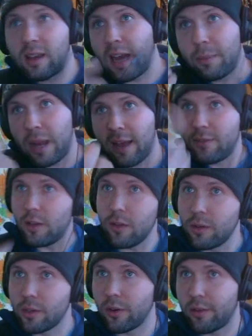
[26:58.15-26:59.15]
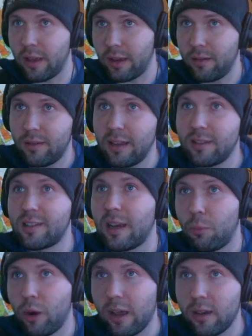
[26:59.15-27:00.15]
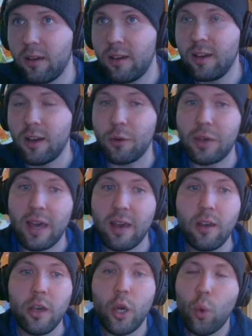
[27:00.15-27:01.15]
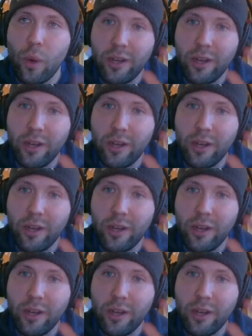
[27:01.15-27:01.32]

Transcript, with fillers: I'm going to have to use your thing in some way. Okay? When